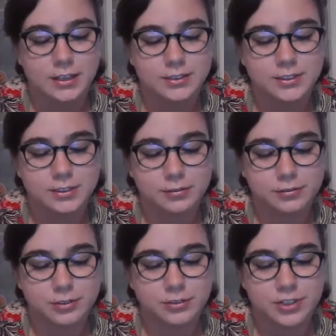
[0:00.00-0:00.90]
a single
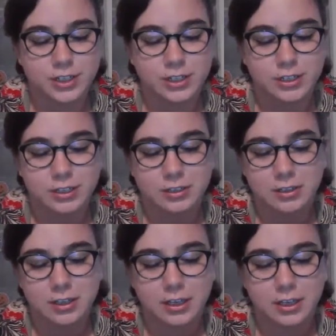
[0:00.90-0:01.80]
crochet
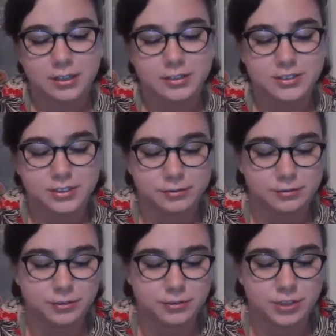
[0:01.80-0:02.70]
and a single
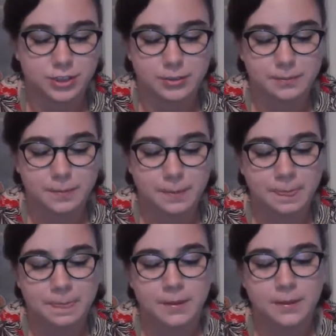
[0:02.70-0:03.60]
crochet.
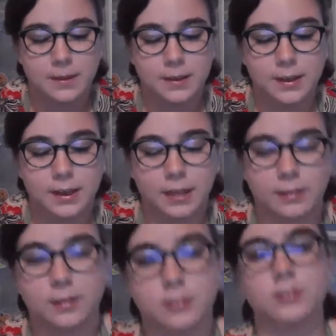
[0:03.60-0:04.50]

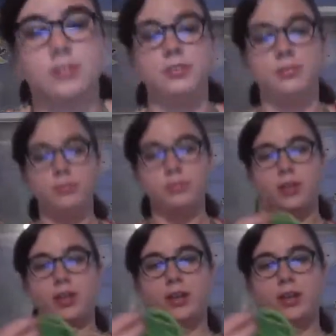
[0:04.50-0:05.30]
And then to do